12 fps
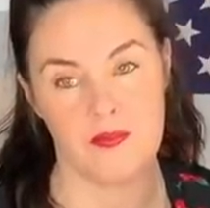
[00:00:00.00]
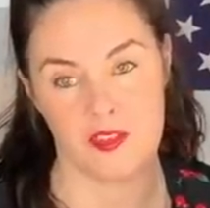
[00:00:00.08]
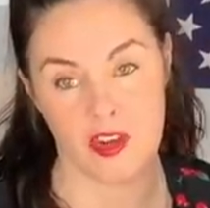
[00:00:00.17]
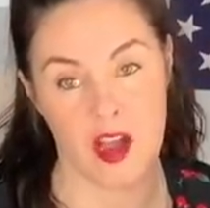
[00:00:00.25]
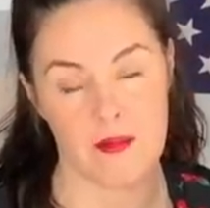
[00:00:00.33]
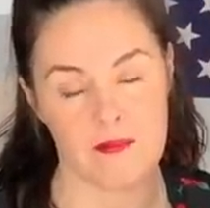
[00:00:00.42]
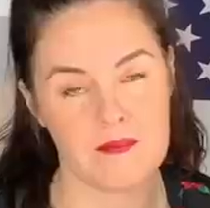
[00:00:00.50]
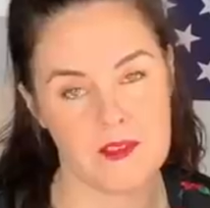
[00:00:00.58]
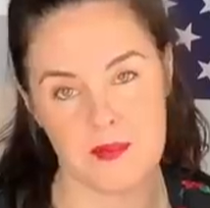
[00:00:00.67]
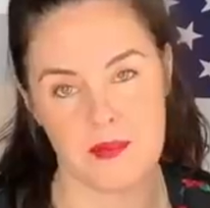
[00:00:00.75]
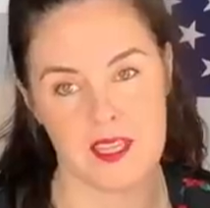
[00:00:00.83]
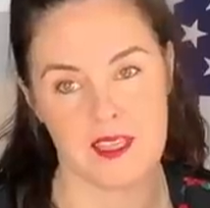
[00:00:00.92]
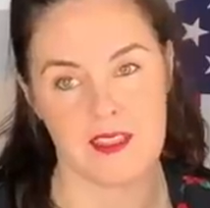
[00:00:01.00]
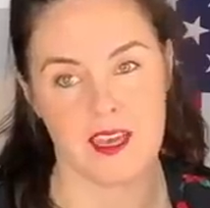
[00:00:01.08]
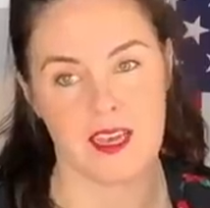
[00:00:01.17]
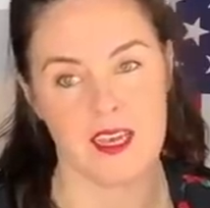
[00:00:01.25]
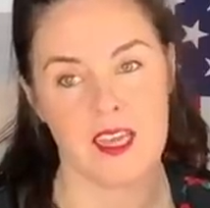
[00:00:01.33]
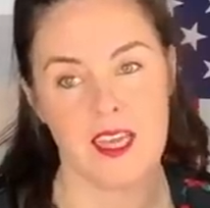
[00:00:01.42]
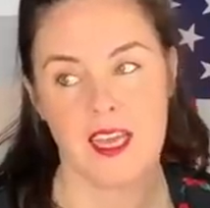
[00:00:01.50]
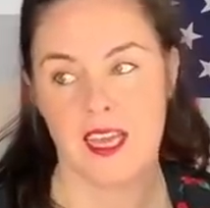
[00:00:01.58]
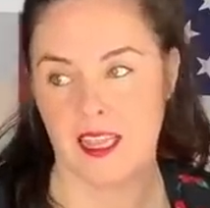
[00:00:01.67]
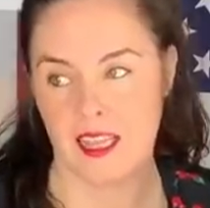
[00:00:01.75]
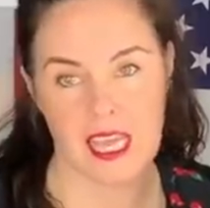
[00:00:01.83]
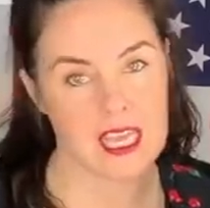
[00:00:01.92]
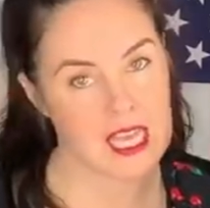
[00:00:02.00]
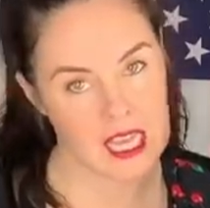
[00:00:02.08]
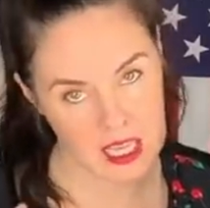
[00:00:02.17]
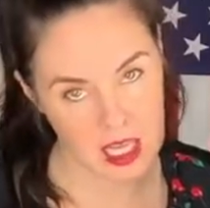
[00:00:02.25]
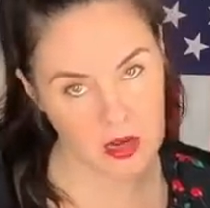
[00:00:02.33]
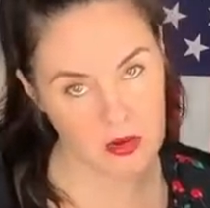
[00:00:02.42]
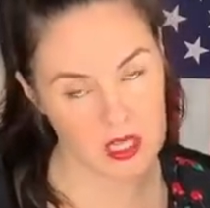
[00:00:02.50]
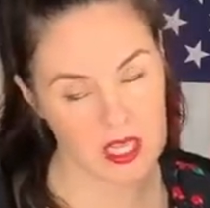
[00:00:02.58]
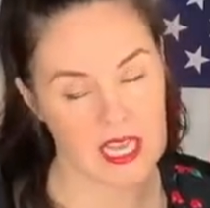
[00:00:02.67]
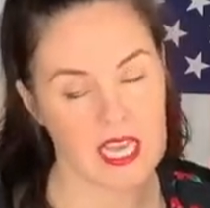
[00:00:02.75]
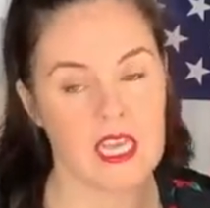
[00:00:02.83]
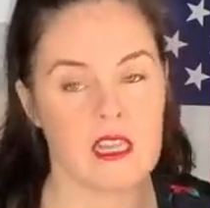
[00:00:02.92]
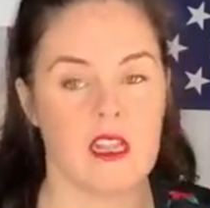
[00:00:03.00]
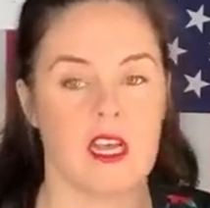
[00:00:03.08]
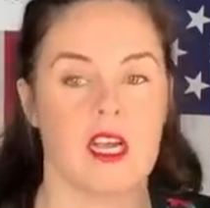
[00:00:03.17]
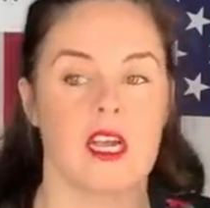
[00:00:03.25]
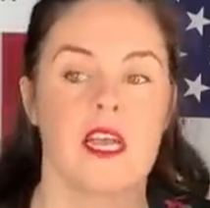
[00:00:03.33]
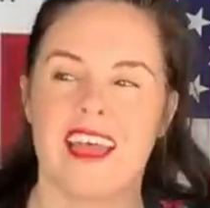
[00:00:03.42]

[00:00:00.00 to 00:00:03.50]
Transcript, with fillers: Trump to be the like literally Hitler.